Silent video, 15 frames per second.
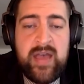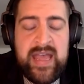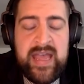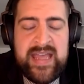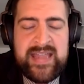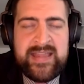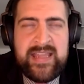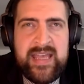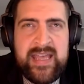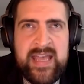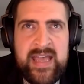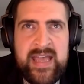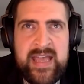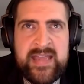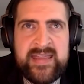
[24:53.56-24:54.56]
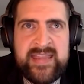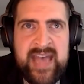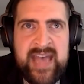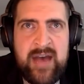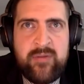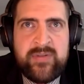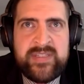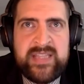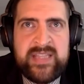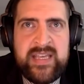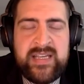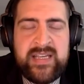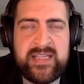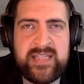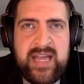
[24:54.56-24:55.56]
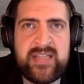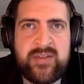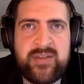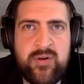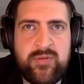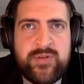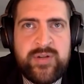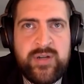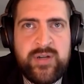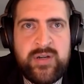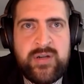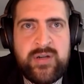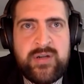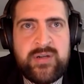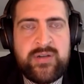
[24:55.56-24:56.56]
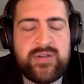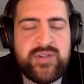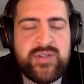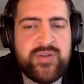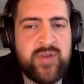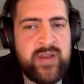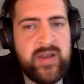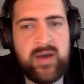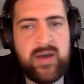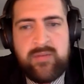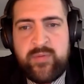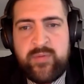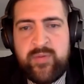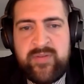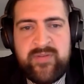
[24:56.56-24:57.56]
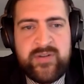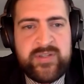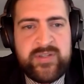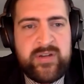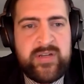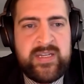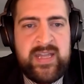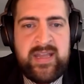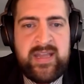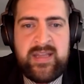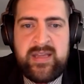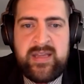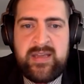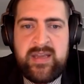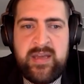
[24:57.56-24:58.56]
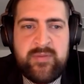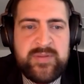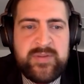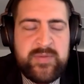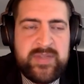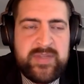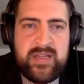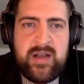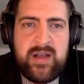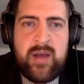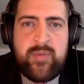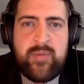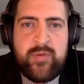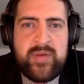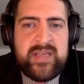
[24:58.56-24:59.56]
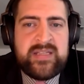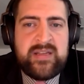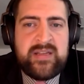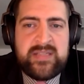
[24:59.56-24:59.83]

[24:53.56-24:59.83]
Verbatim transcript: And And that was the, because I told her straight up when we first started dating, it was within a couple weeks.